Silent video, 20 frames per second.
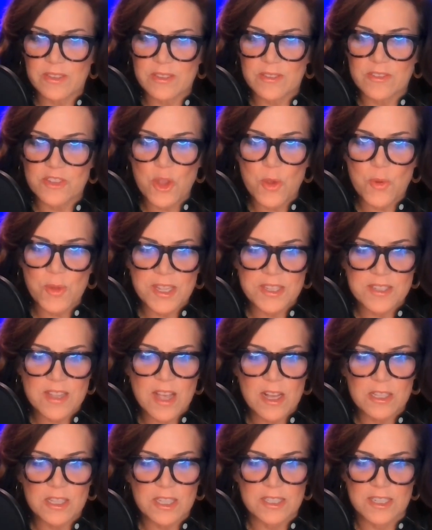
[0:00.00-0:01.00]
showing its
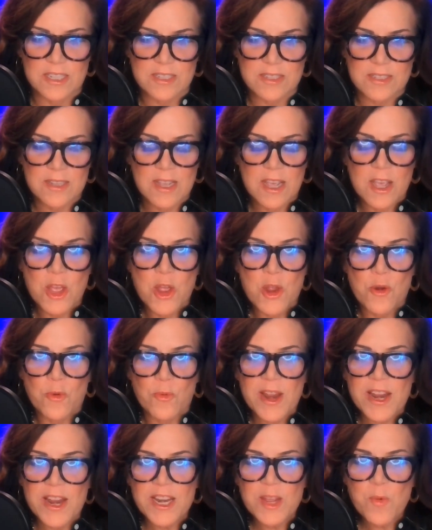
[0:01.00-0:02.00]
ugliness.
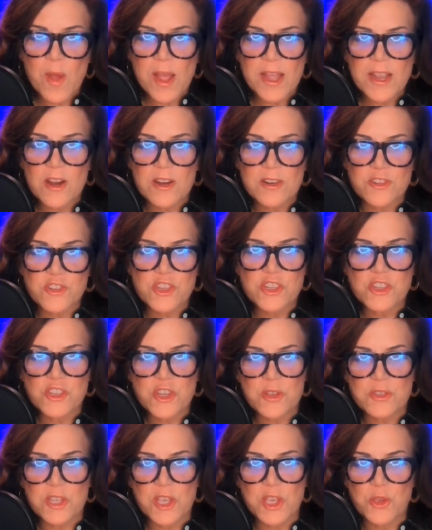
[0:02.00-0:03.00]
Randi Weingarten, she
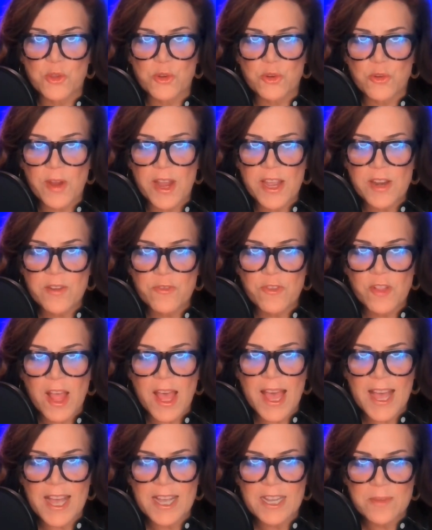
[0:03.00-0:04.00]
shows a Ukraine
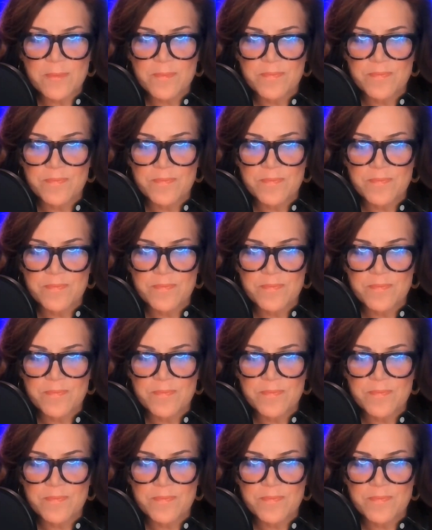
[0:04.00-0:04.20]
flag,